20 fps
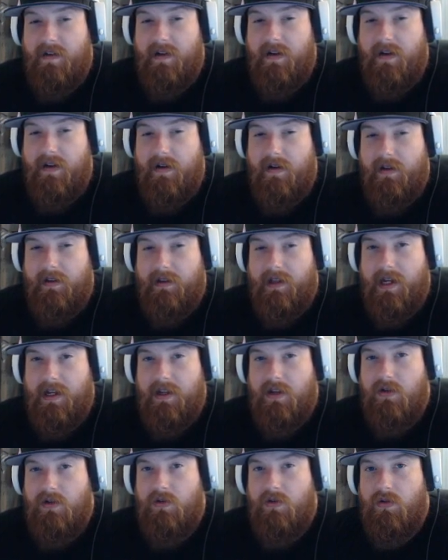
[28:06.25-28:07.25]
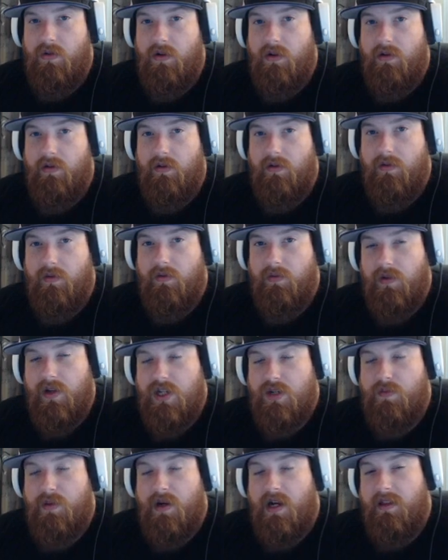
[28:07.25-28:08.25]
and let you
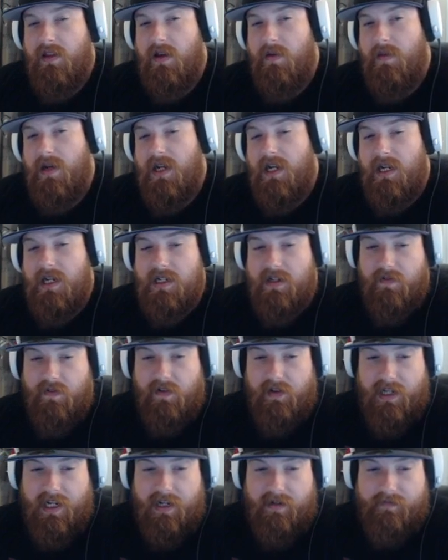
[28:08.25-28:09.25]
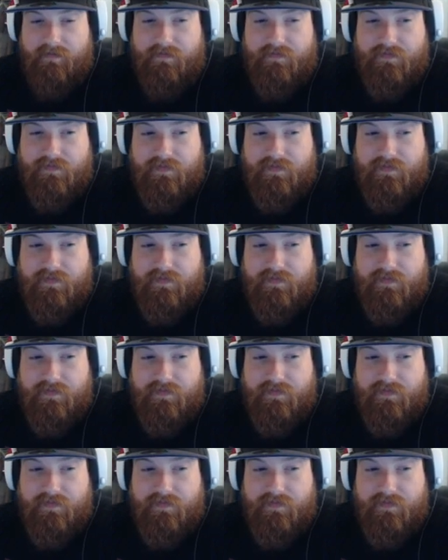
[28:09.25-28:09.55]
respawn them in a different lane.